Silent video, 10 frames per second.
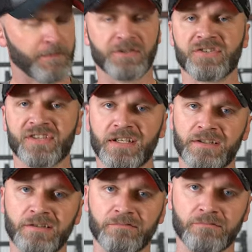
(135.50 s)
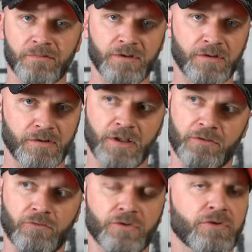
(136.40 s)
design
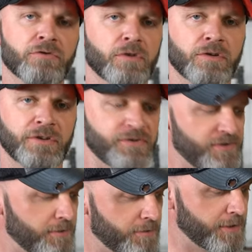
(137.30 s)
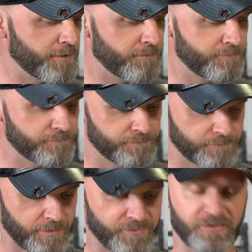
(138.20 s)
didn't really do well. It didn't sell a lot of them.
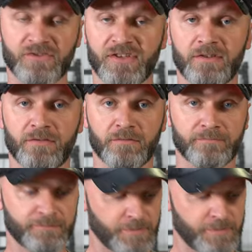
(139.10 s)
I'm still sitting on them,